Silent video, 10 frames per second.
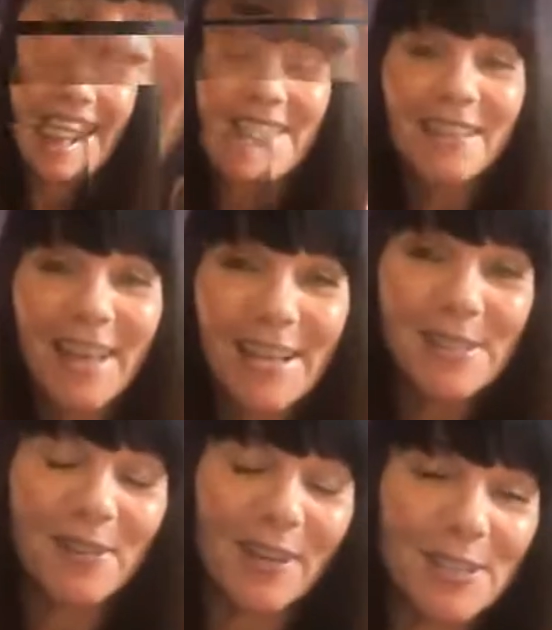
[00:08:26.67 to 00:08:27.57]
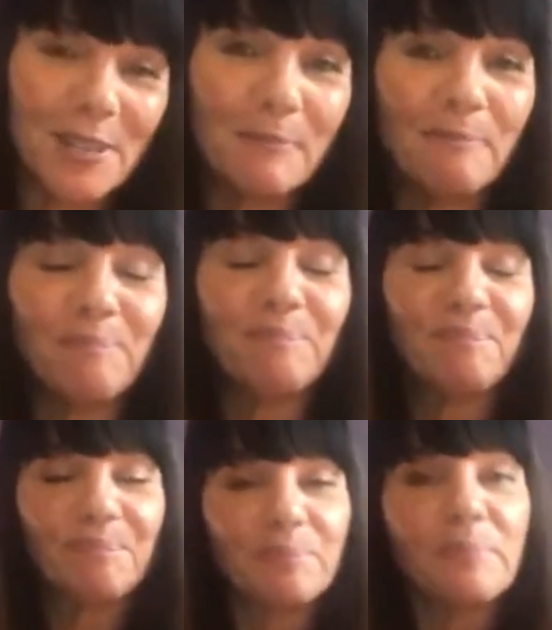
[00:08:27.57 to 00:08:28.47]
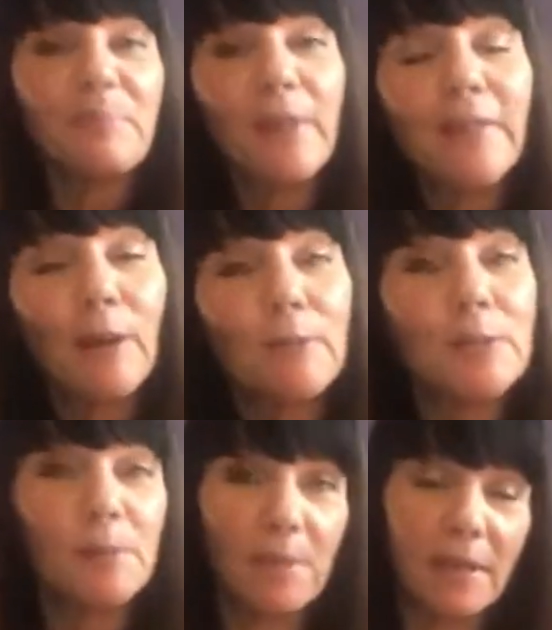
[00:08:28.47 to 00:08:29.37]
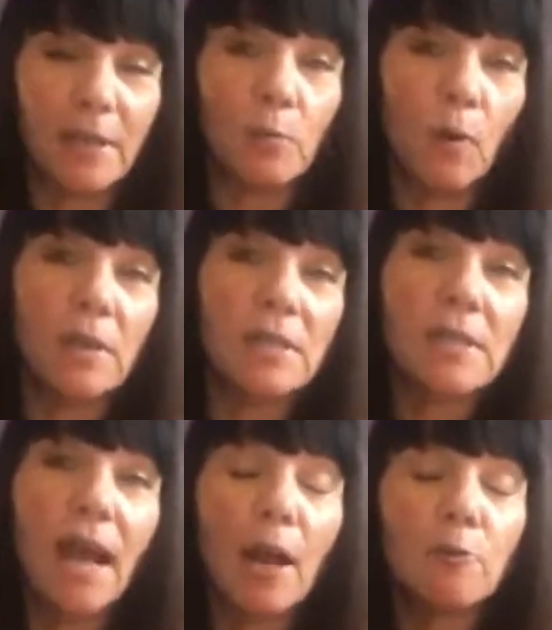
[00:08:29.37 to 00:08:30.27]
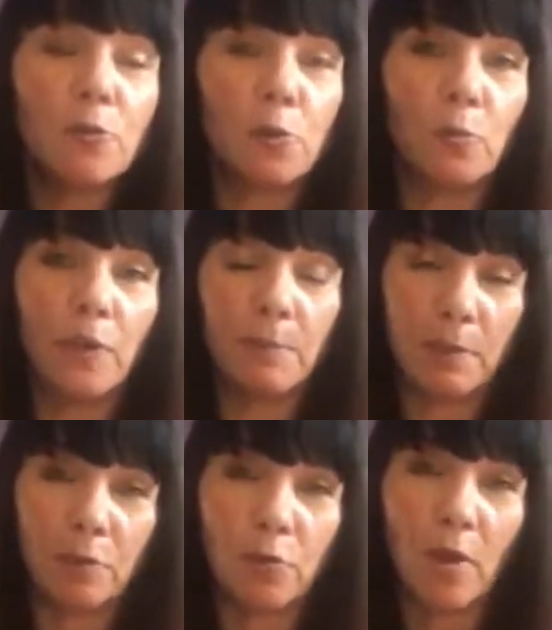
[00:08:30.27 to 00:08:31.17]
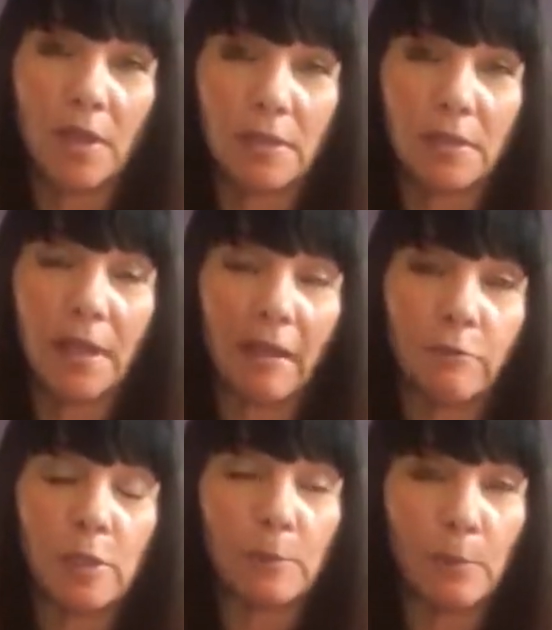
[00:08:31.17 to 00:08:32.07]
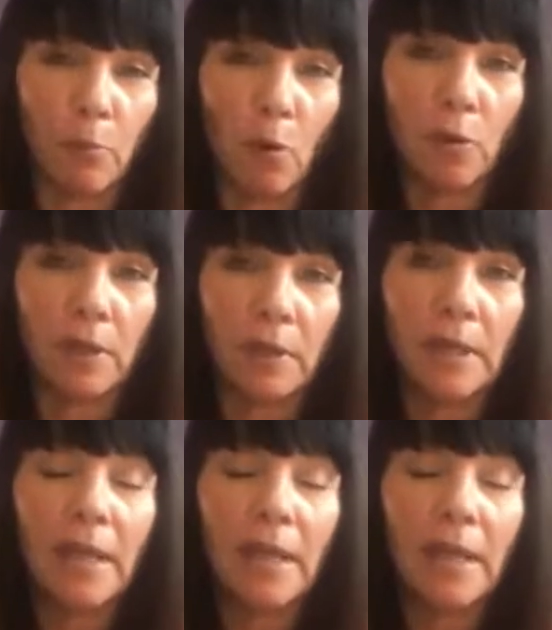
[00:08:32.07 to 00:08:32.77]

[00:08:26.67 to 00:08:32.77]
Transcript: The last question that was submitted was how to rebuild trust after it's been broken.